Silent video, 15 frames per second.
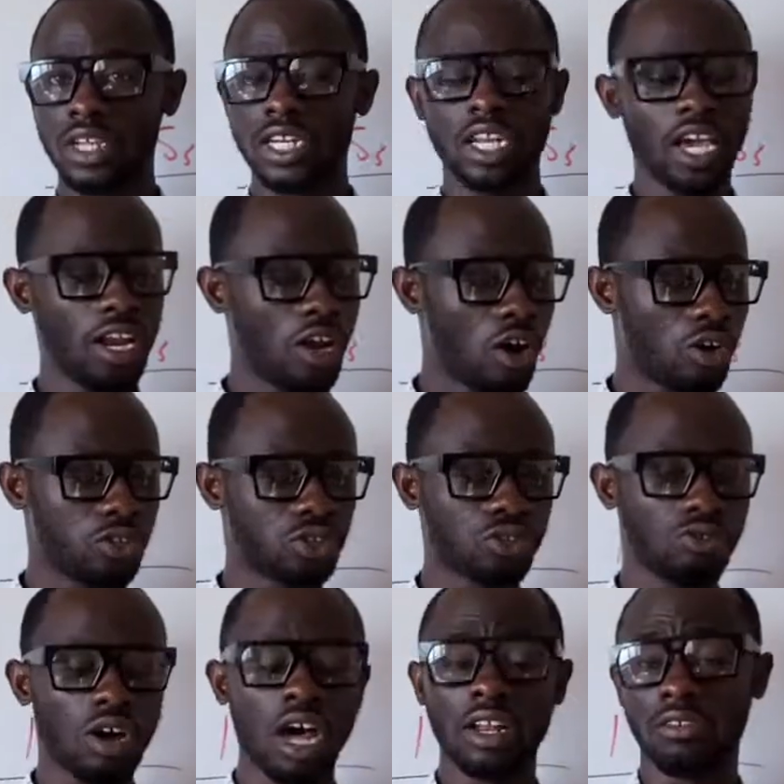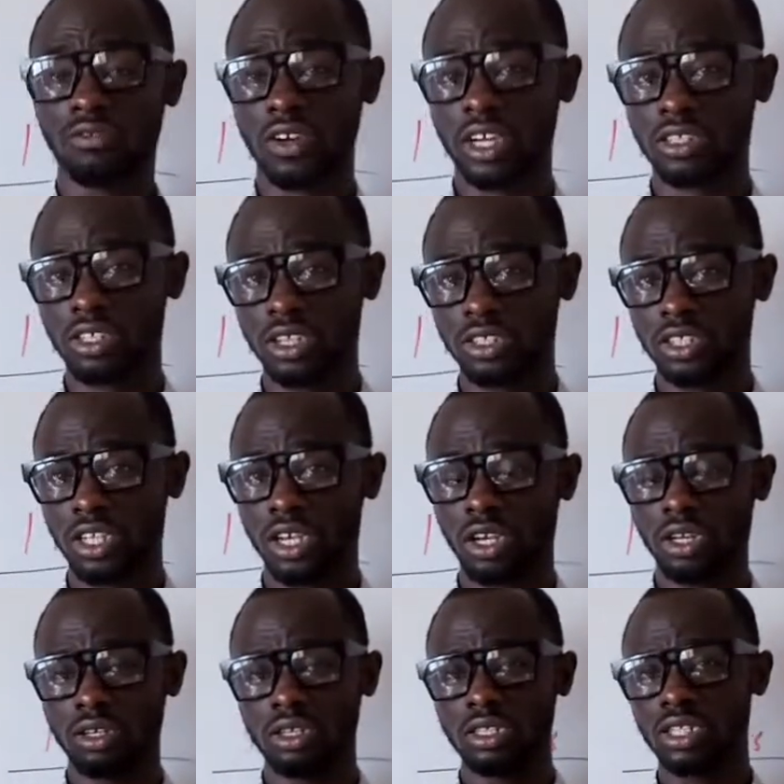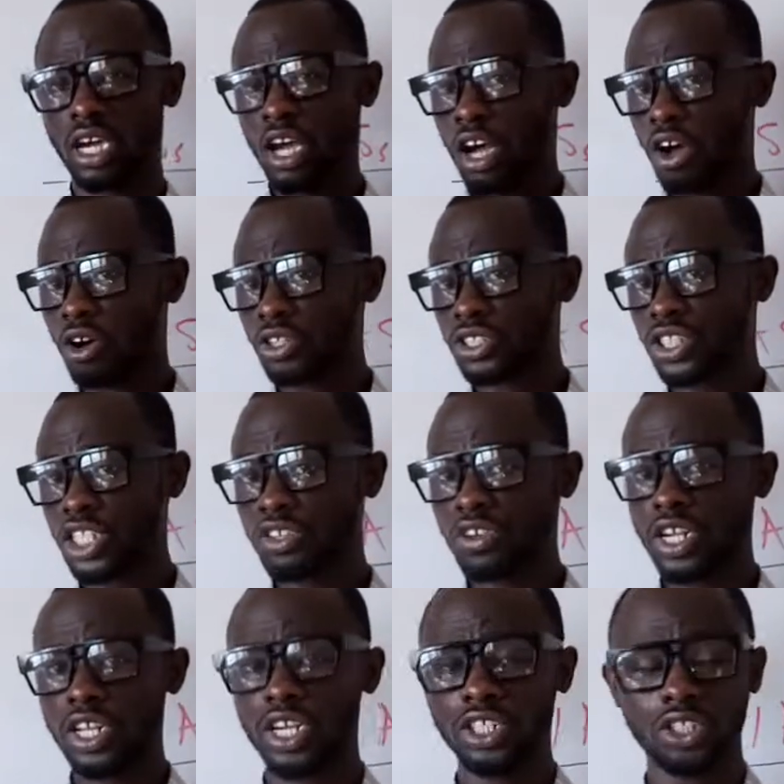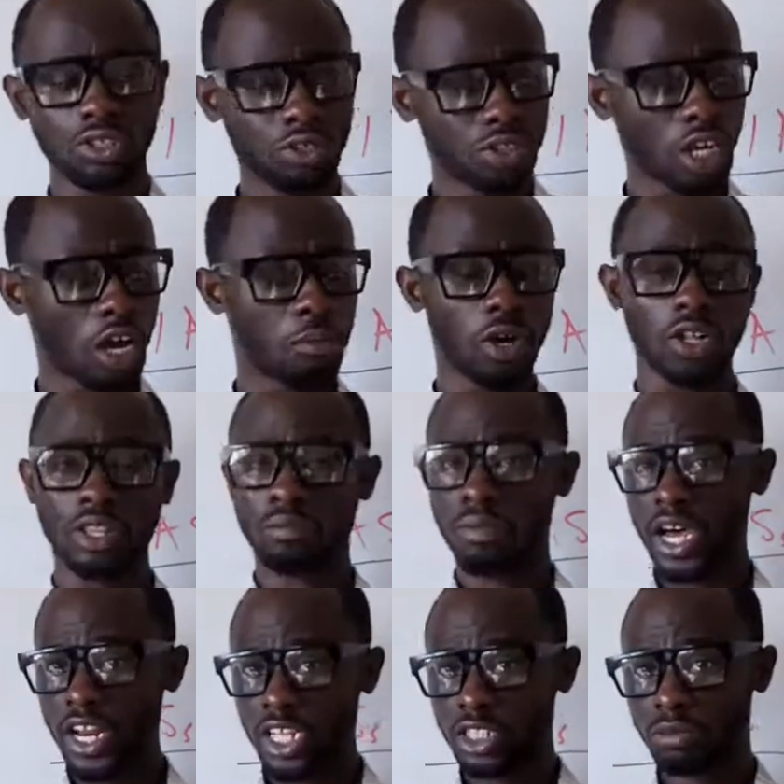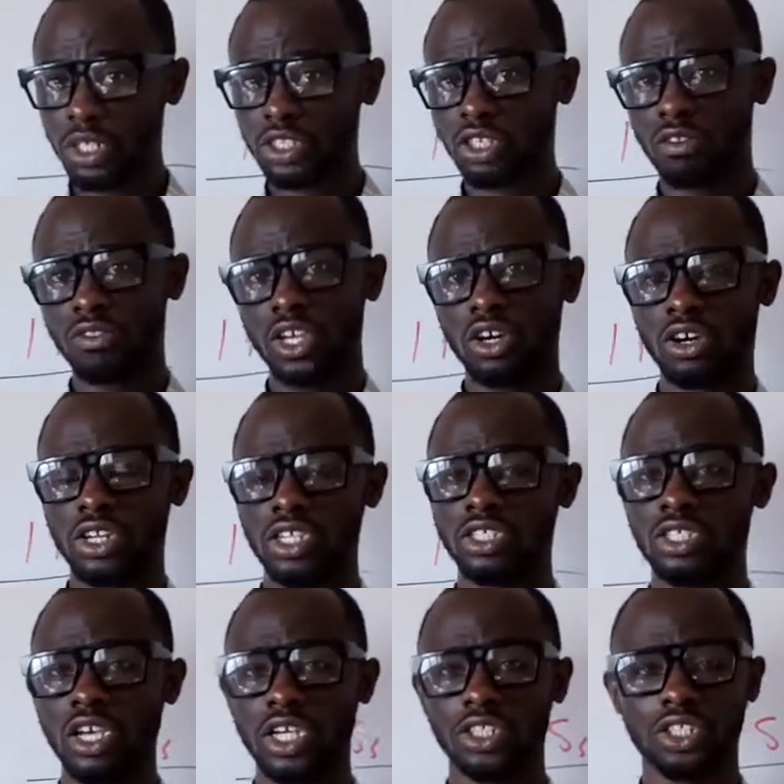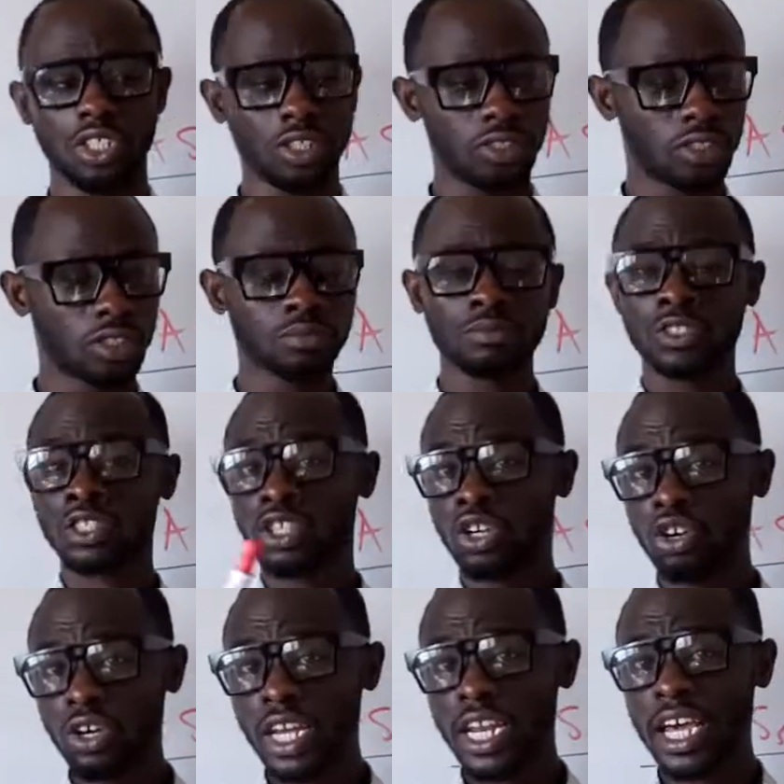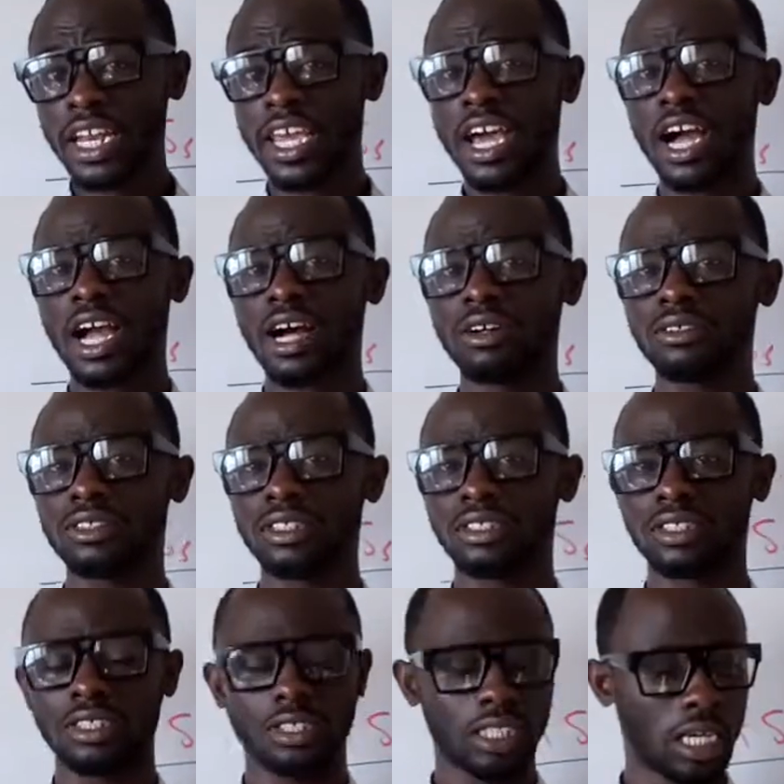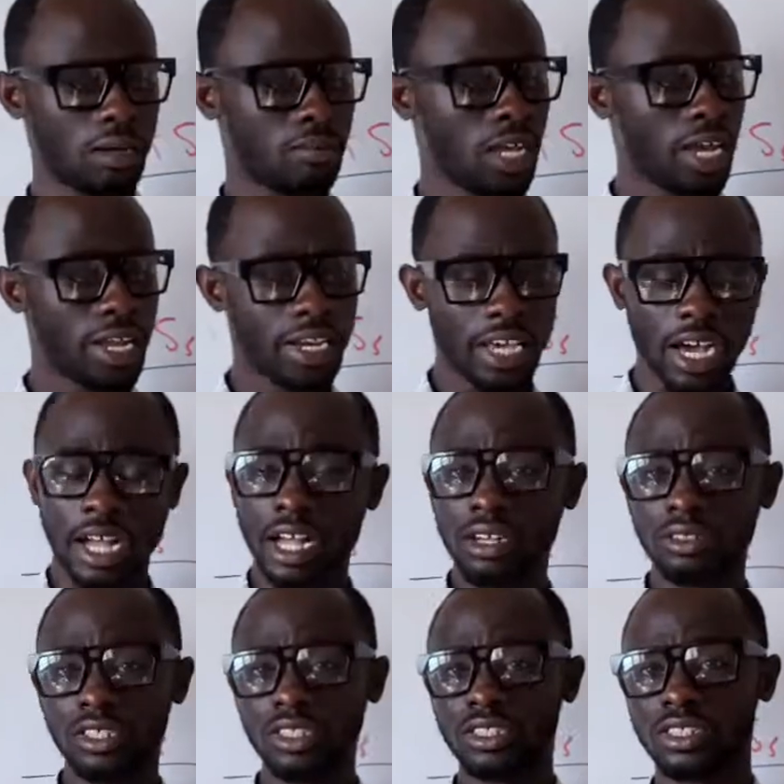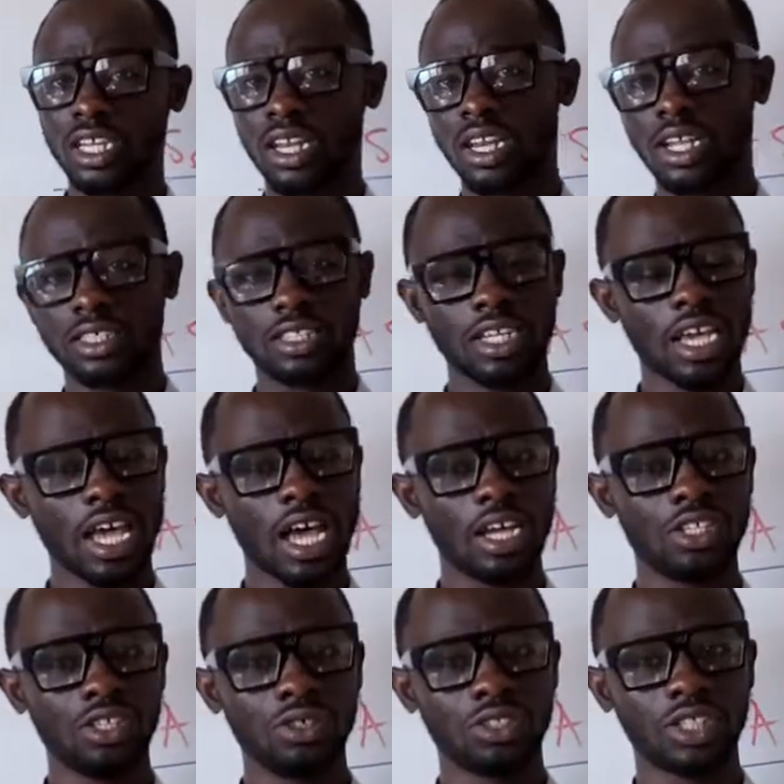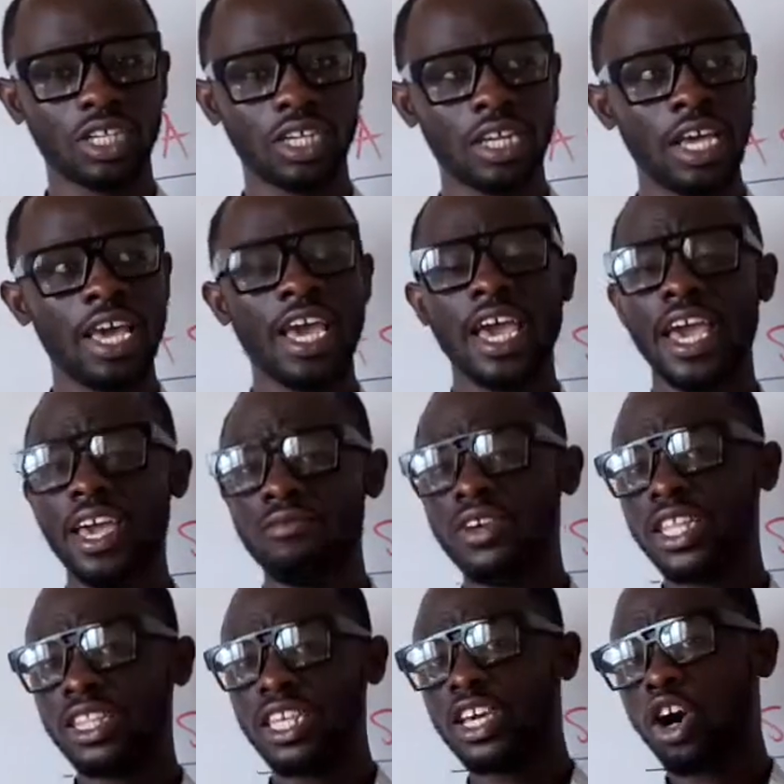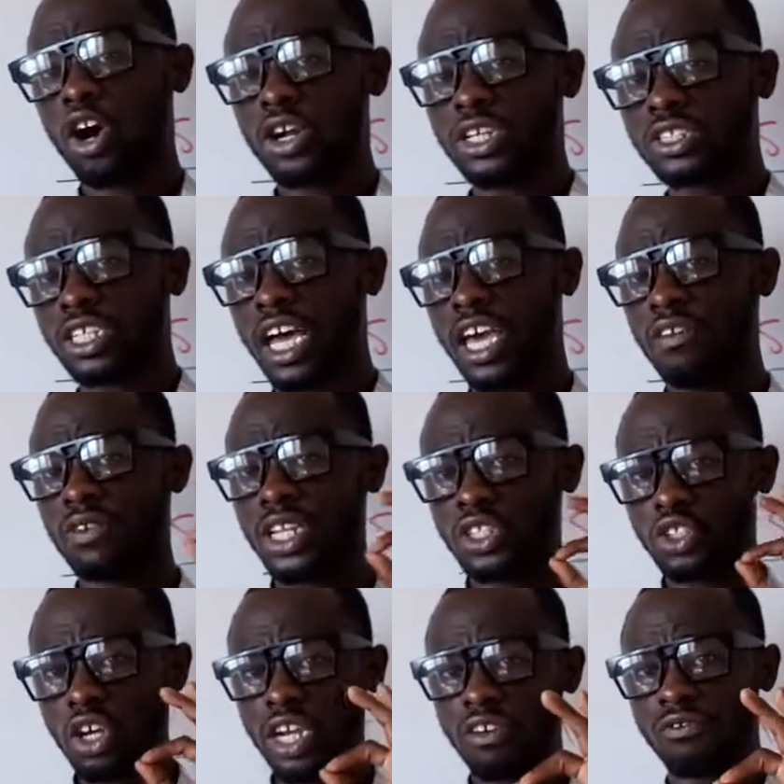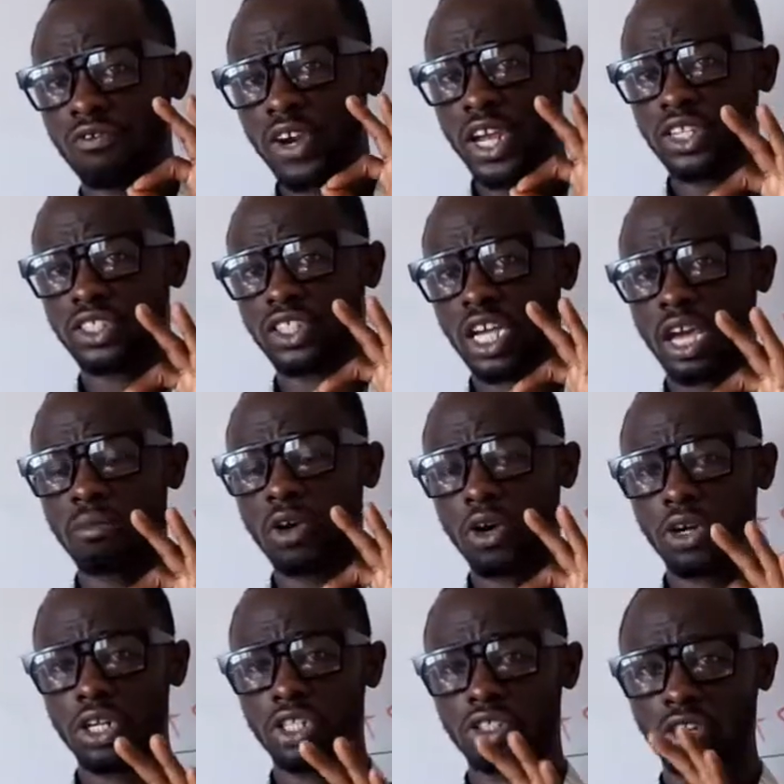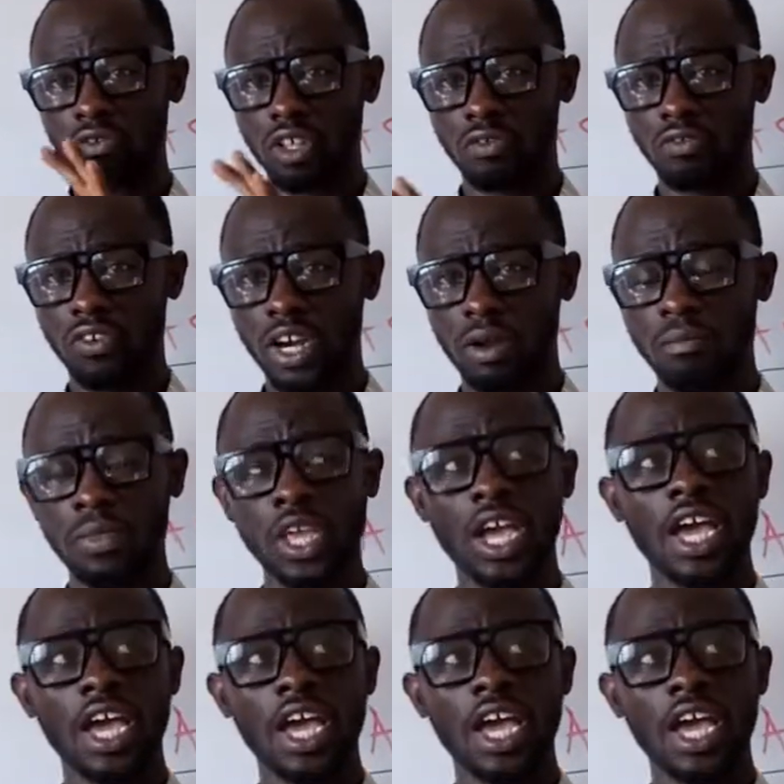Then also other factors include considering issues about the management of the organizations, looking at the accounting system, the accounting standards they are using, even the auditor, if it is not a first time audit of the firm,